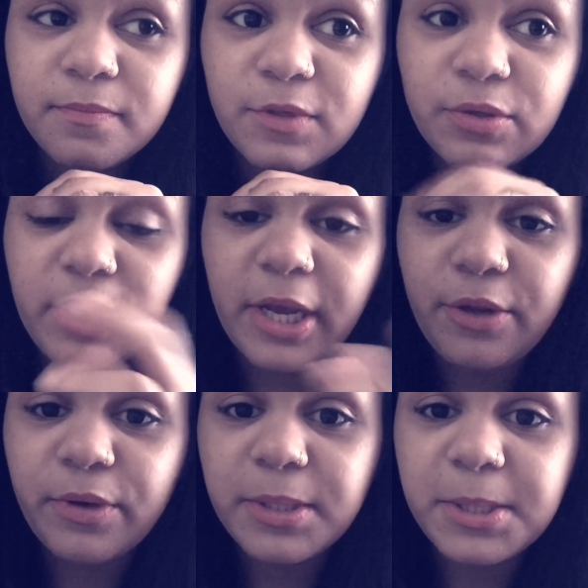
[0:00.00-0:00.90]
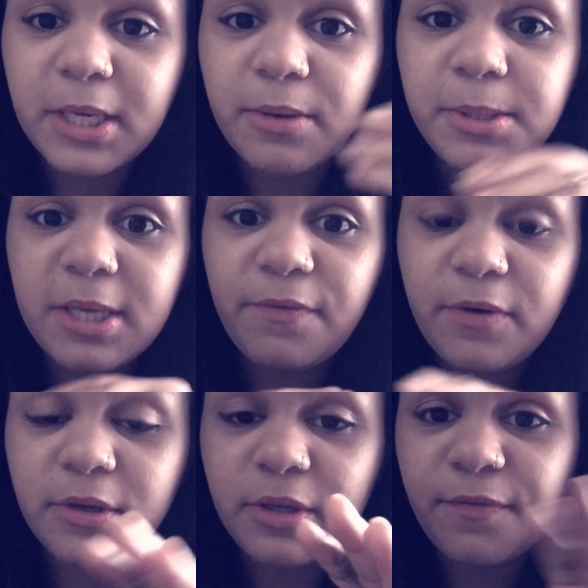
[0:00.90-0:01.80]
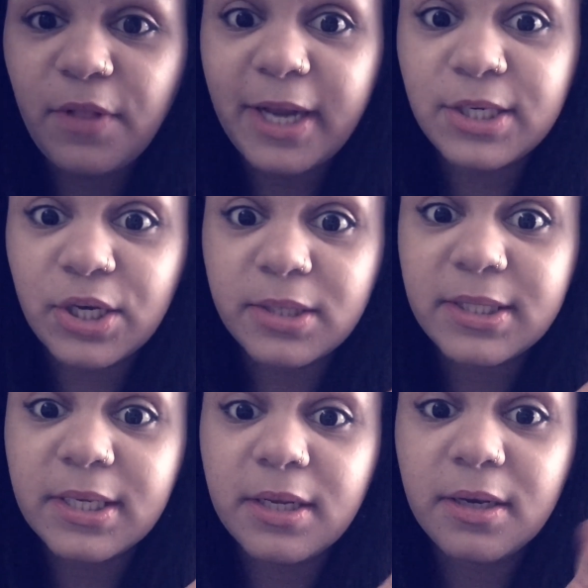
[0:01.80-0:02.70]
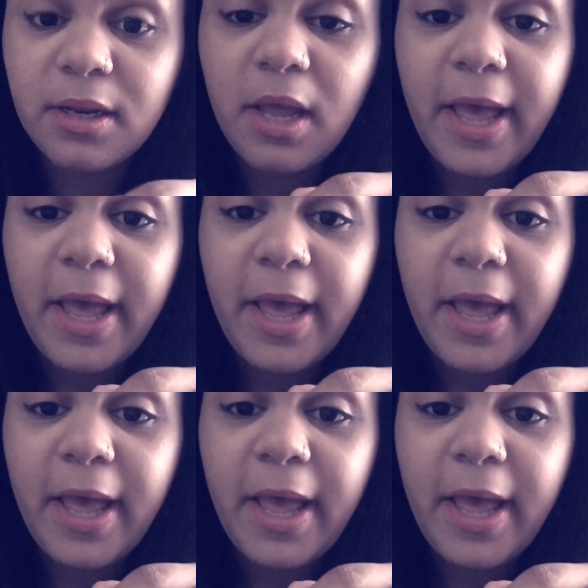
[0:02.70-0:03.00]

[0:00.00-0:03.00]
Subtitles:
So yeah, you can see I was definitely flat chested,